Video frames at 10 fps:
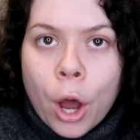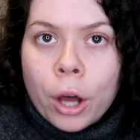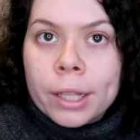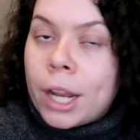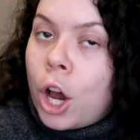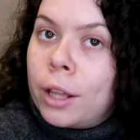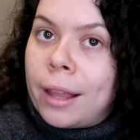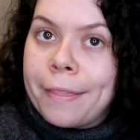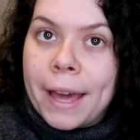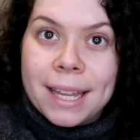all in all,
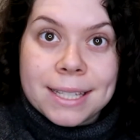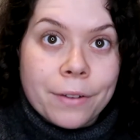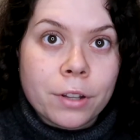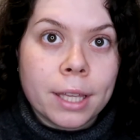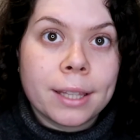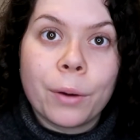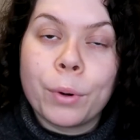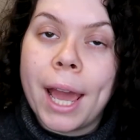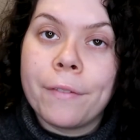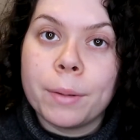that is everything that I
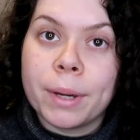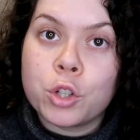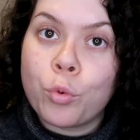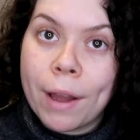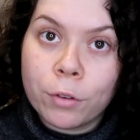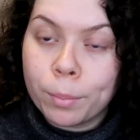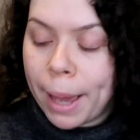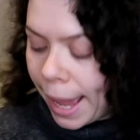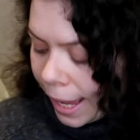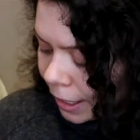would have in my travel
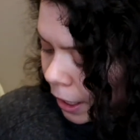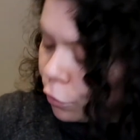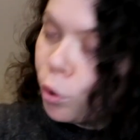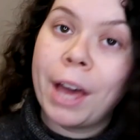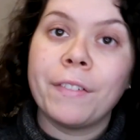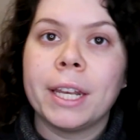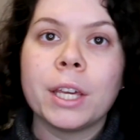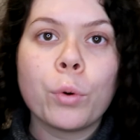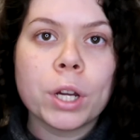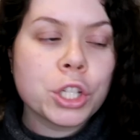bag. If you have any
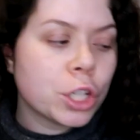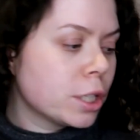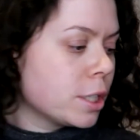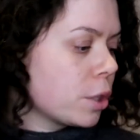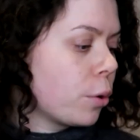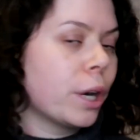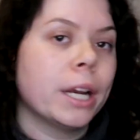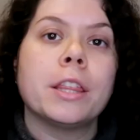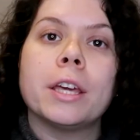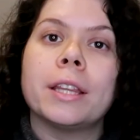questions or
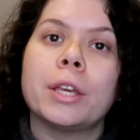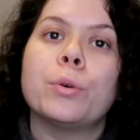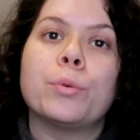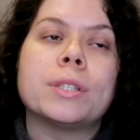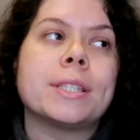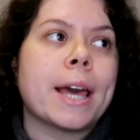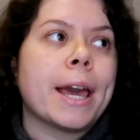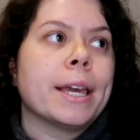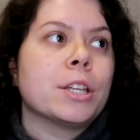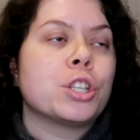anything that you would
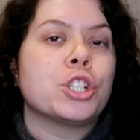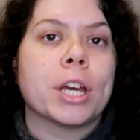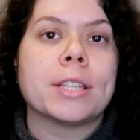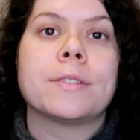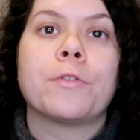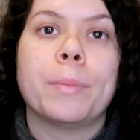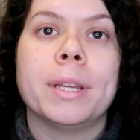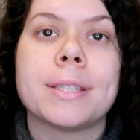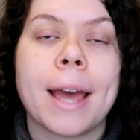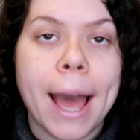suggest for me
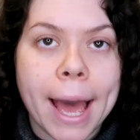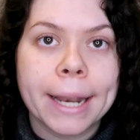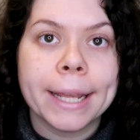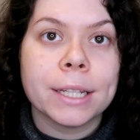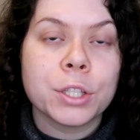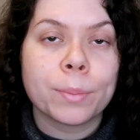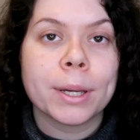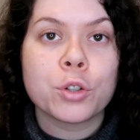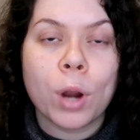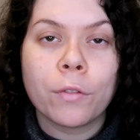to add into my
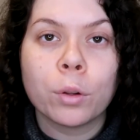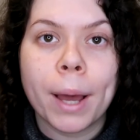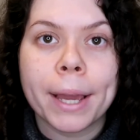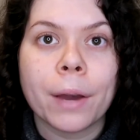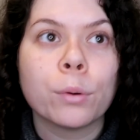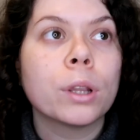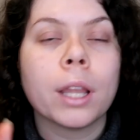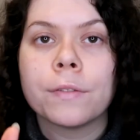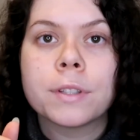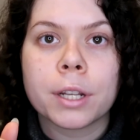travel bag, I would
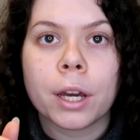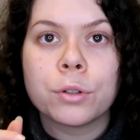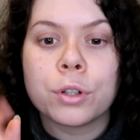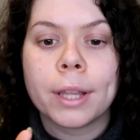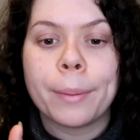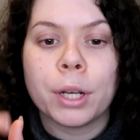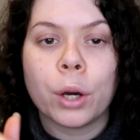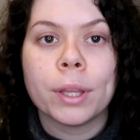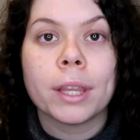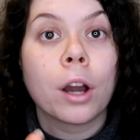love to know. Just let me
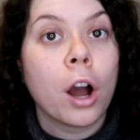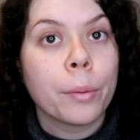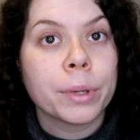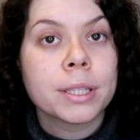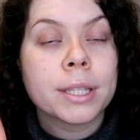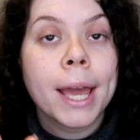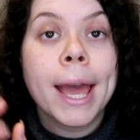know in the comments.